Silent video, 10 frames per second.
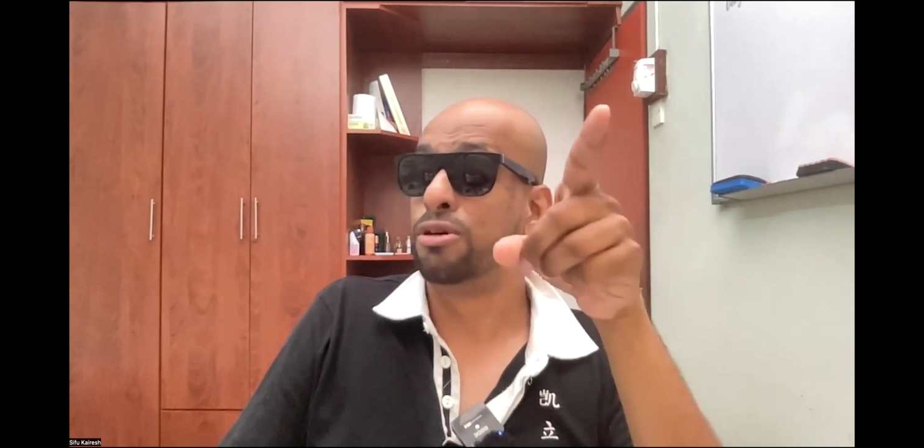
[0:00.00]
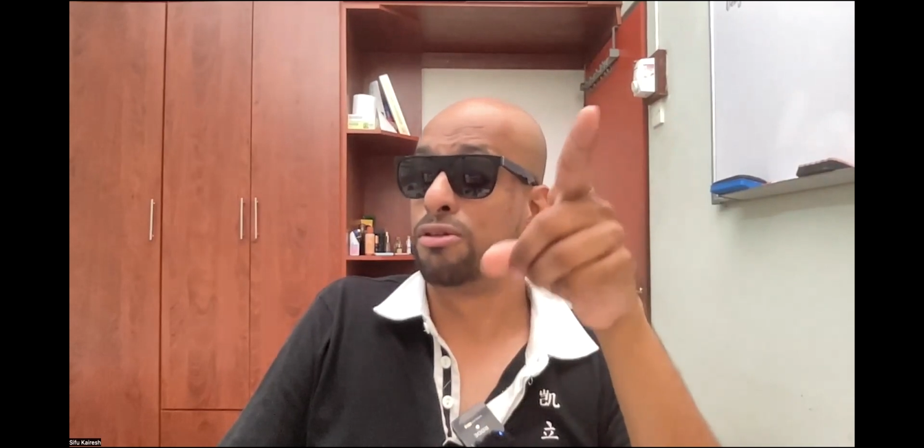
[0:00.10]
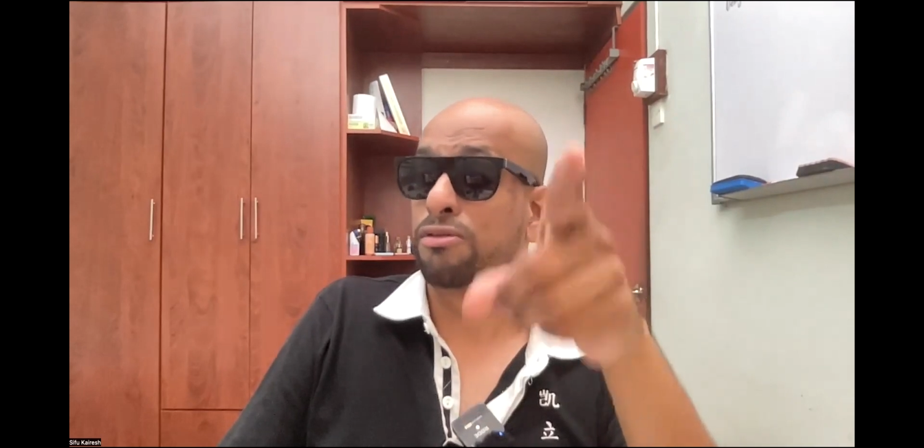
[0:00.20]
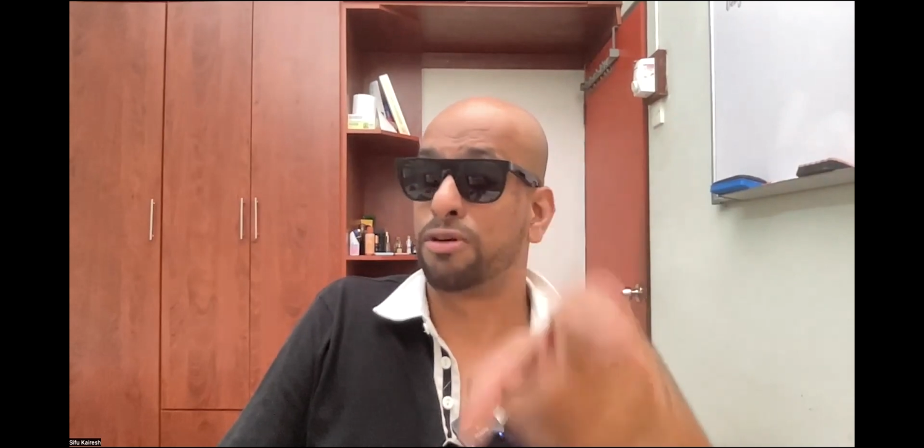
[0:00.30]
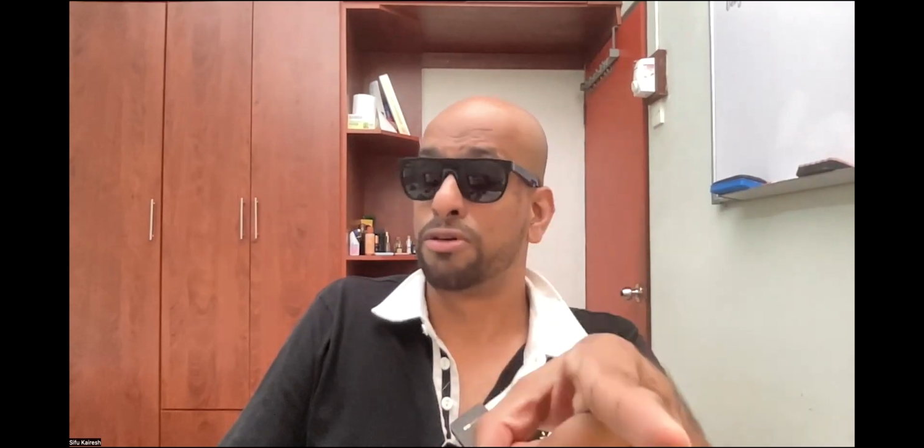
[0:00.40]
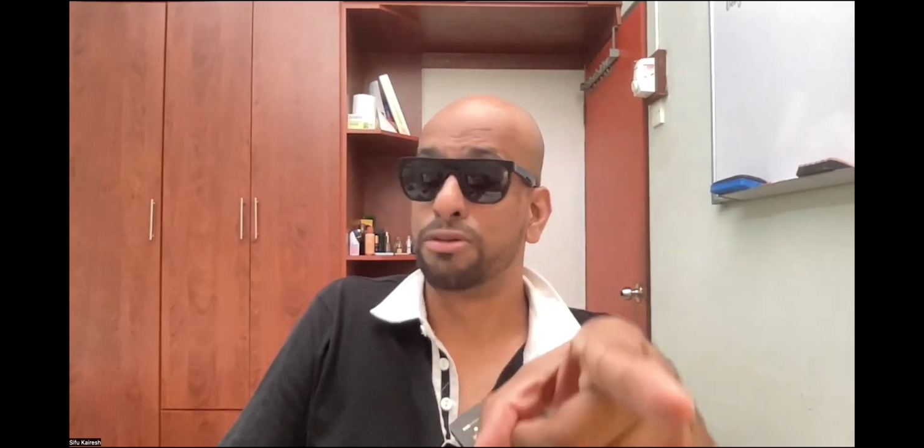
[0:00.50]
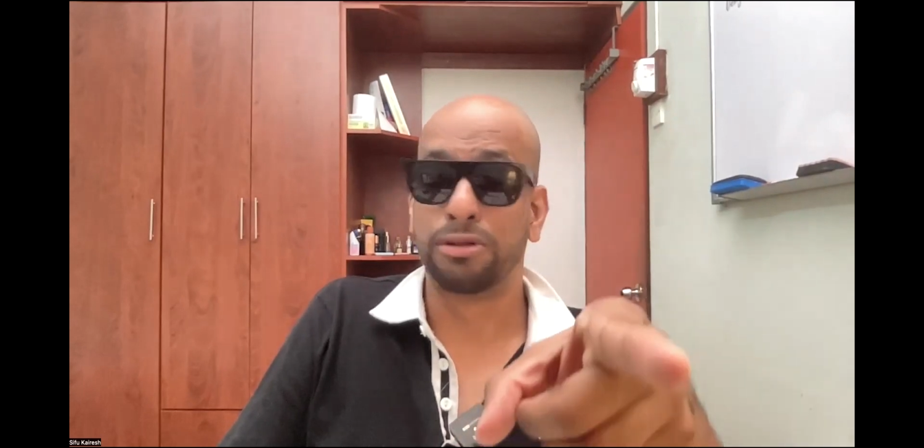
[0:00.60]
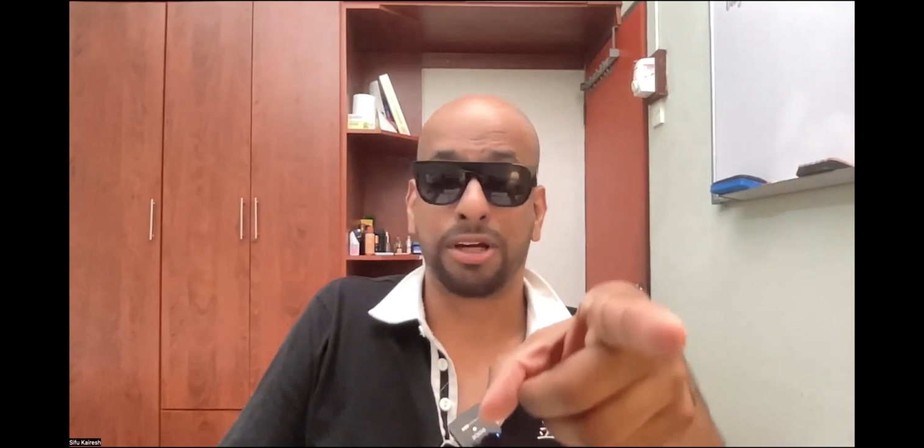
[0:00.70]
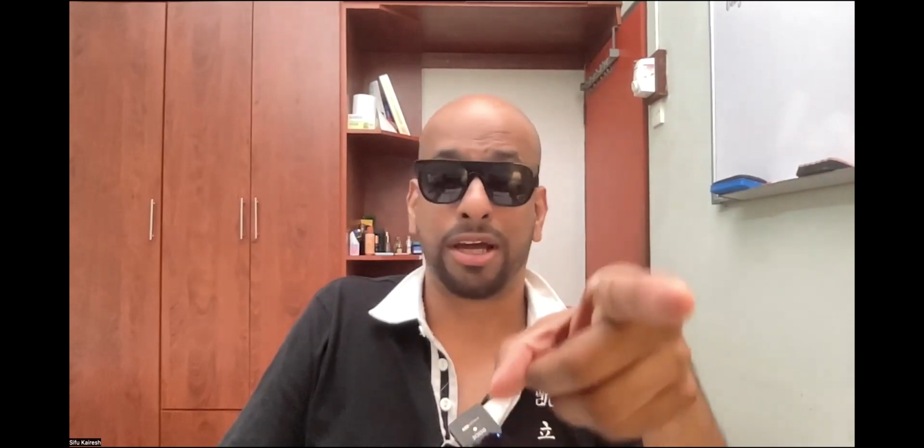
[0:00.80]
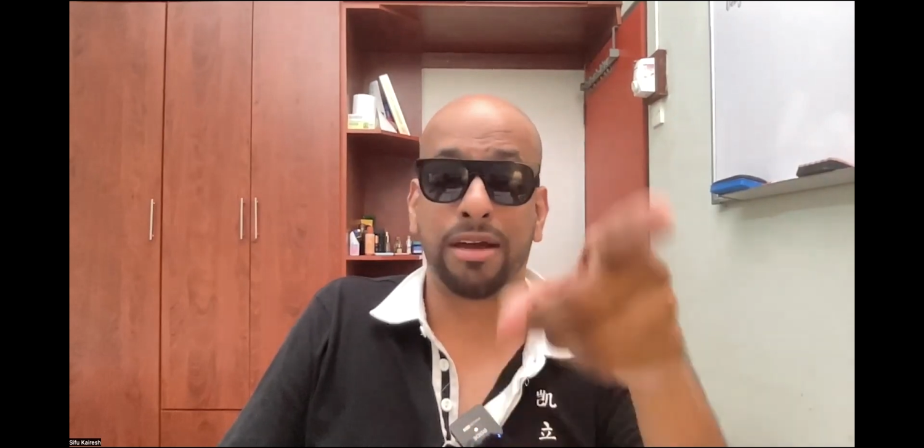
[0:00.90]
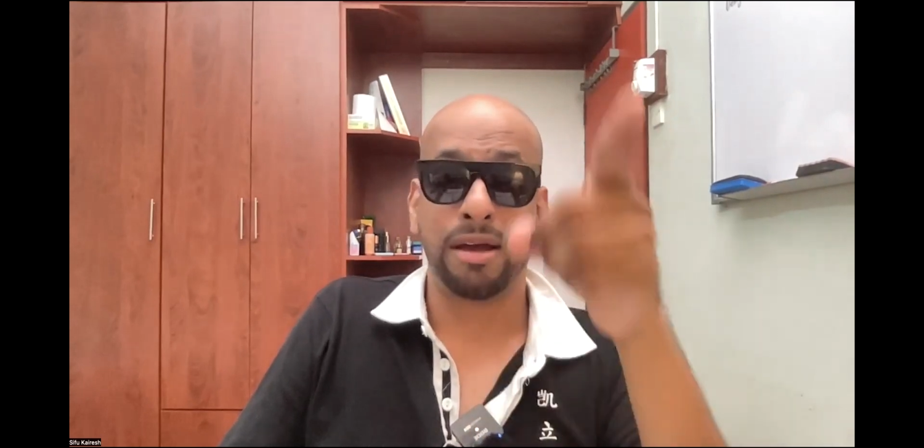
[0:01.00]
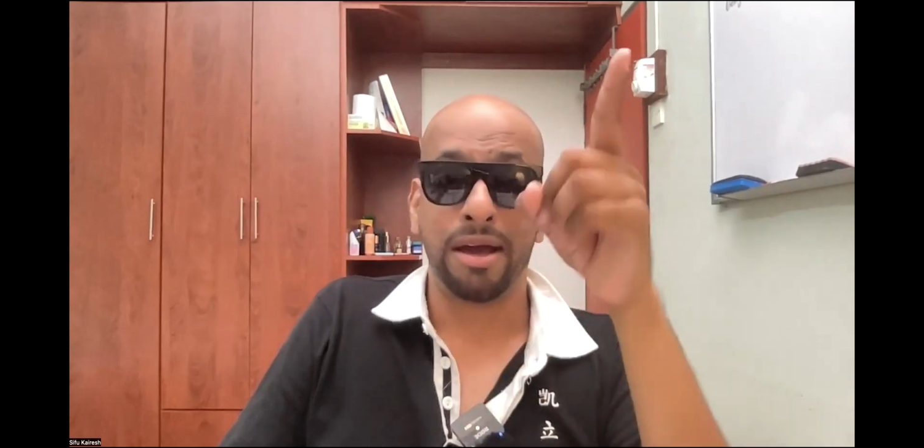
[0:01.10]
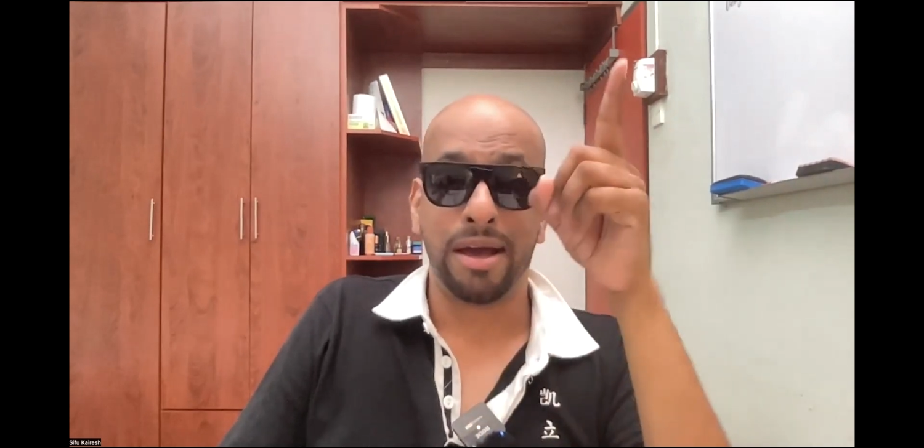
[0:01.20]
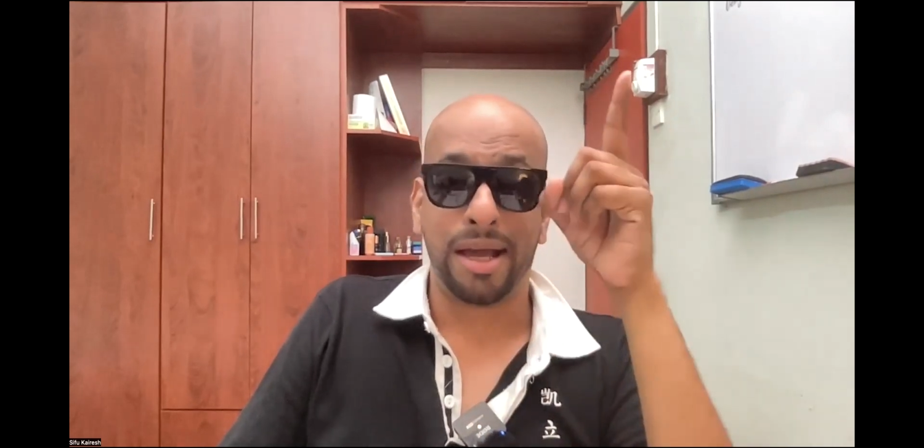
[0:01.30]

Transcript: joke for you. Okay,